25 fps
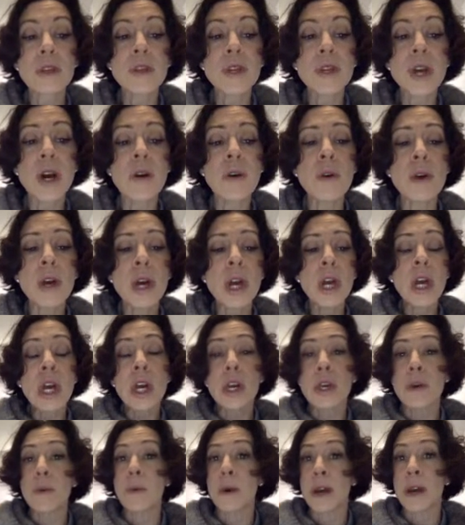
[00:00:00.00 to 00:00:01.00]
So
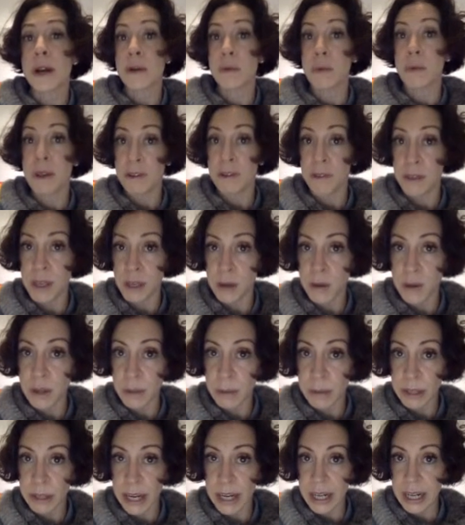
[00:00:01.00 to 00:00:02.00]
you want to review
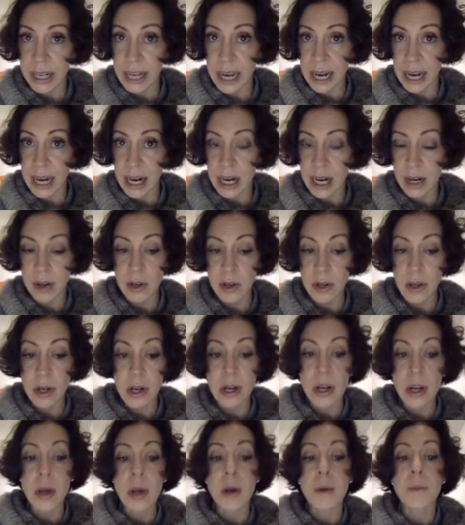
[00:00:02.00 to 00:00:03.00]
the plan of care
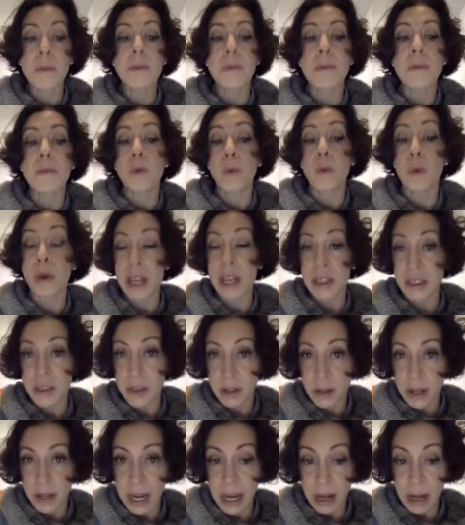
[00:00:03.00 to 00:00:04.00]
with
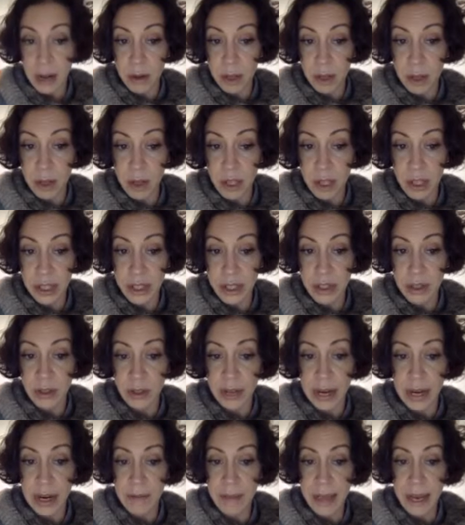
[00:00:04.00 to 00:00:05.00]
your clinical
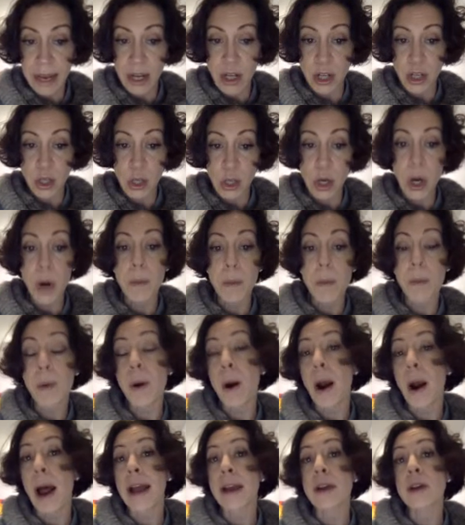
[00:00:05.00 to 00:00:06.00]
care manager
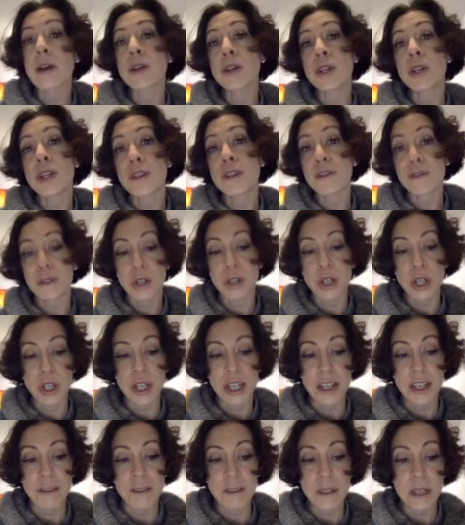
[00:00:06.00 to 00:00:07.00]
prior to your first
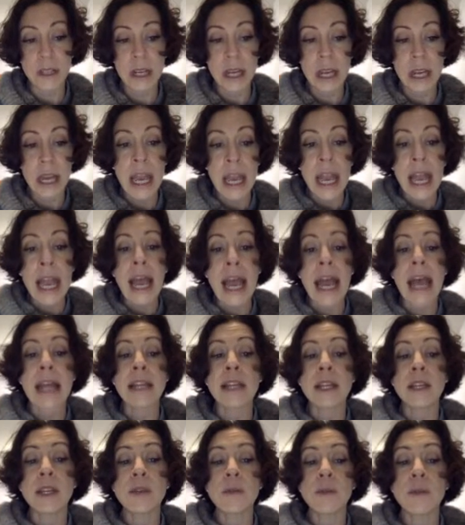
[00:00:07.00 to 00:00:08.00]
shift,
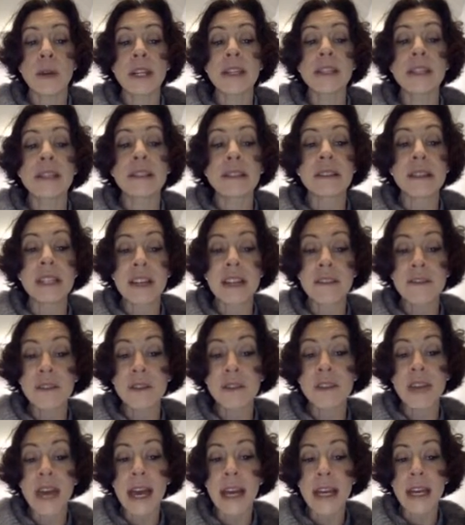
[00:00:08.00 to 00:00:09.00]
and then you want to
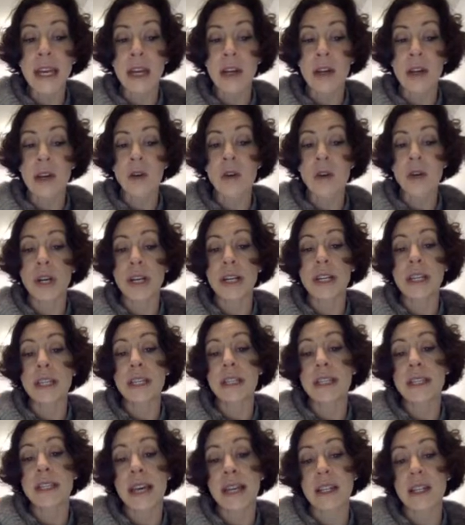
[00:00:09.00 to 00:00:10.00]
deliver that care according to